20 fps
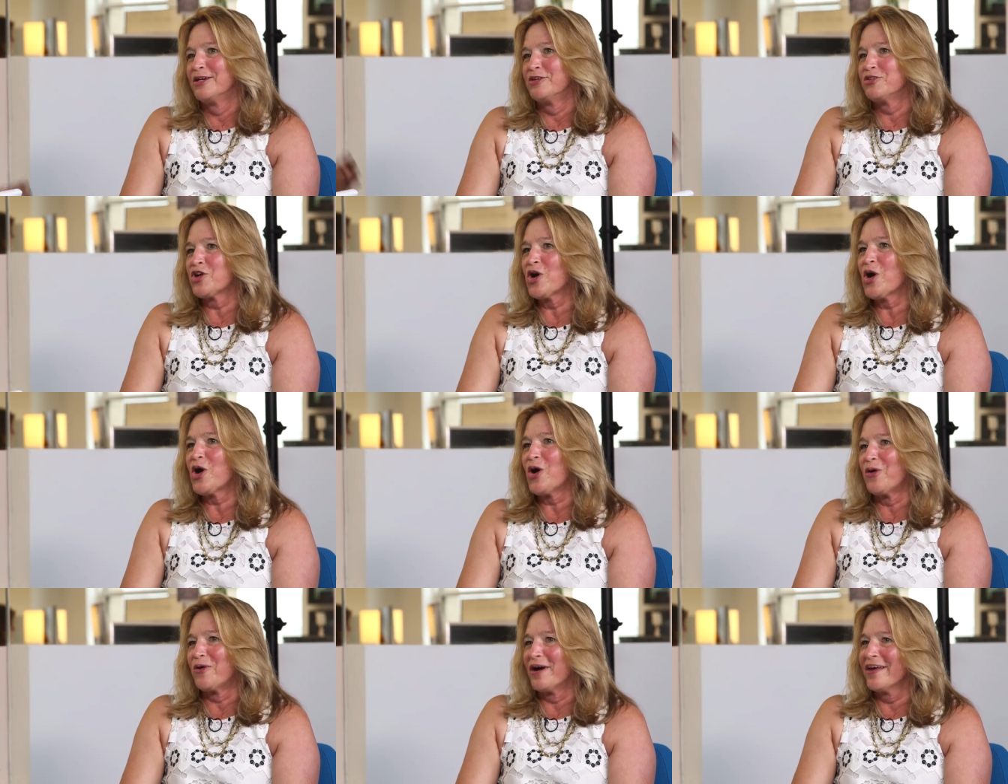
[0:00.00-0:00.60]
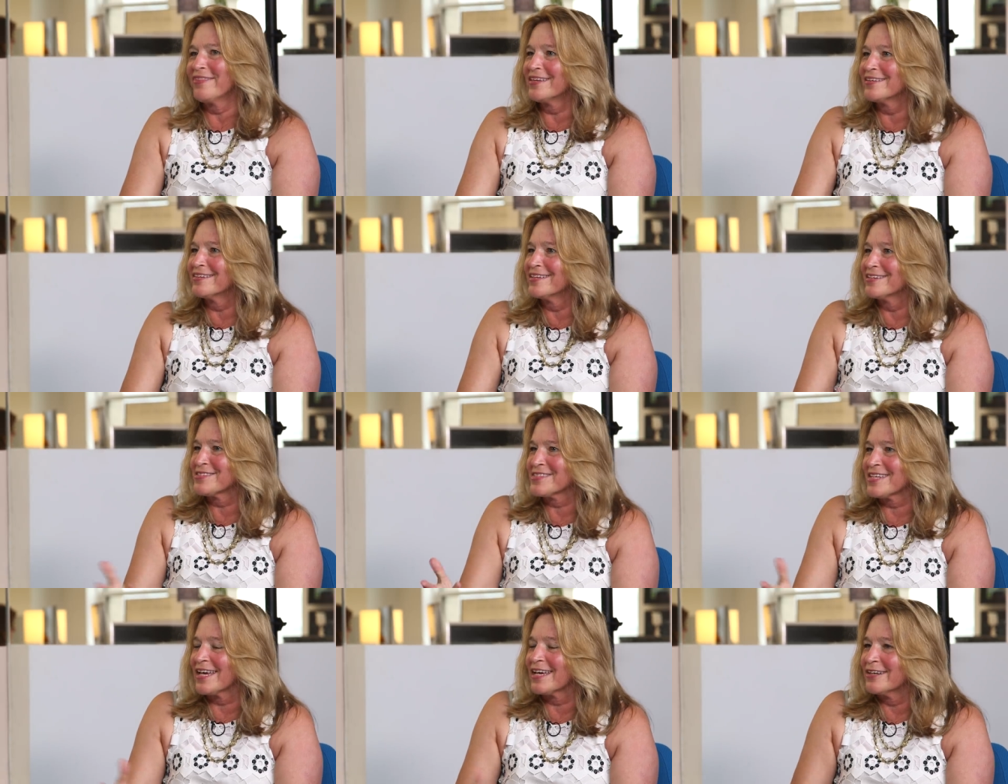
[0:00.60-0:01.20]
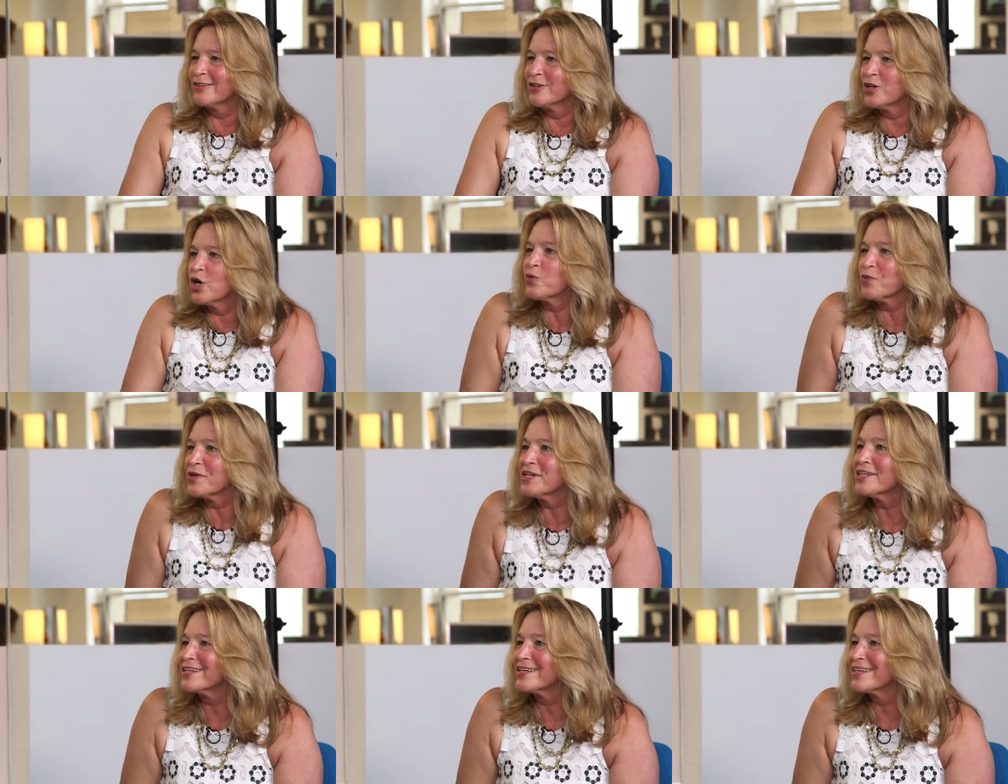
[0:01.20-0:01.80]
no, and then they'll say, no,
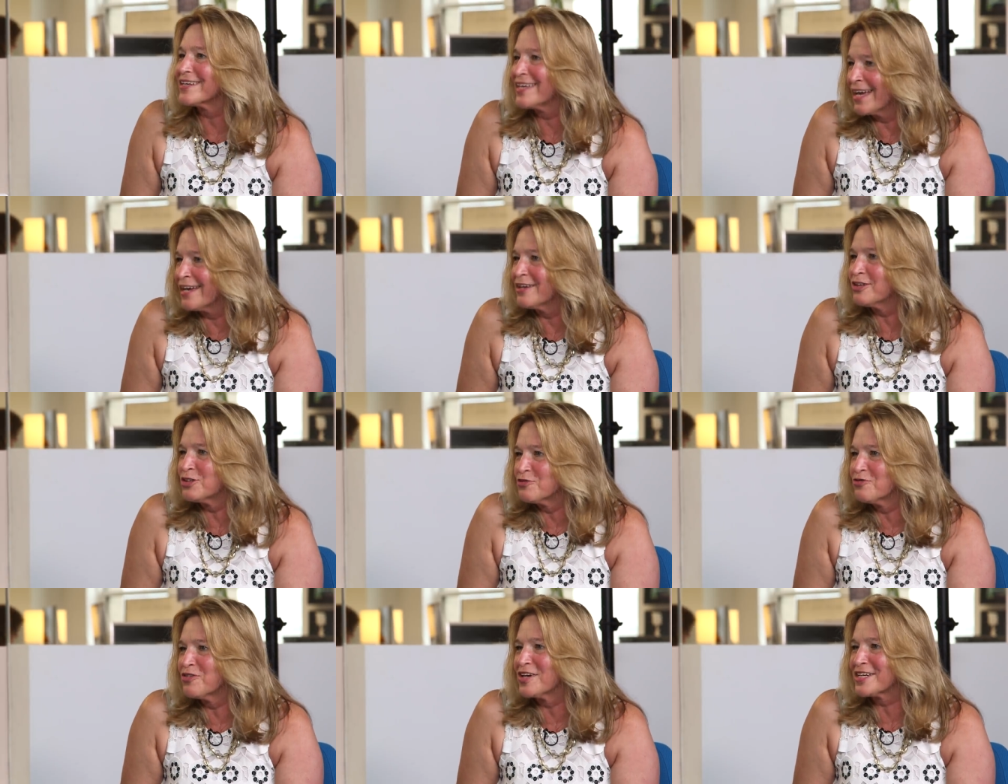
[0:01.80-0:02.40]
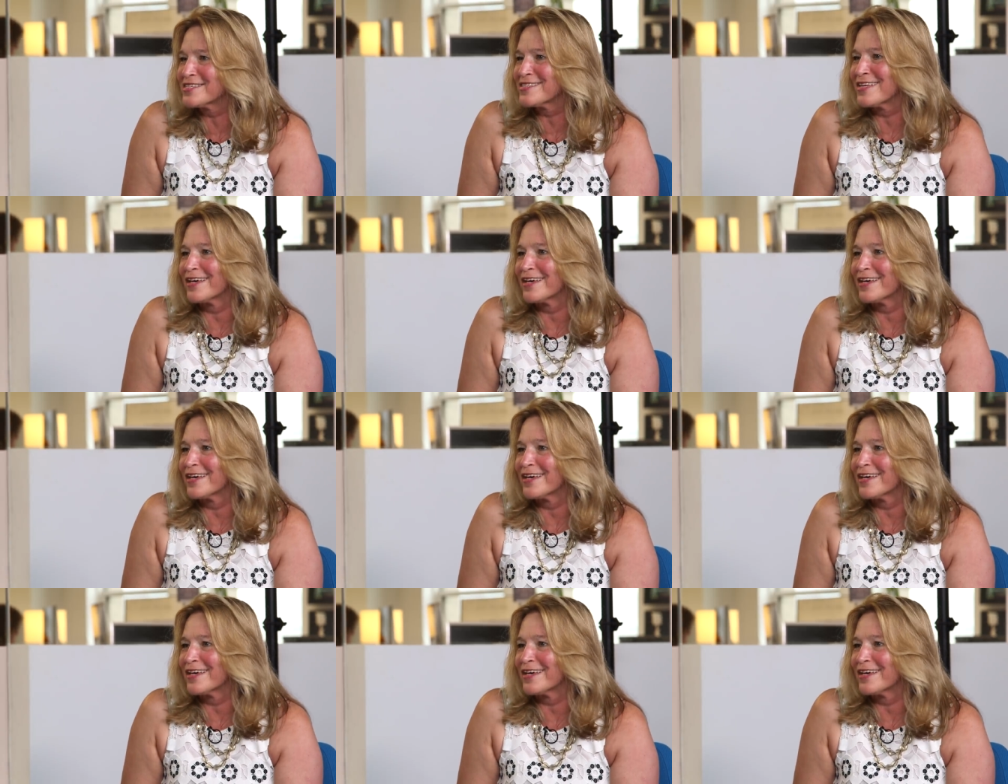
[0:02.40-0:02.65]
really, can't you fix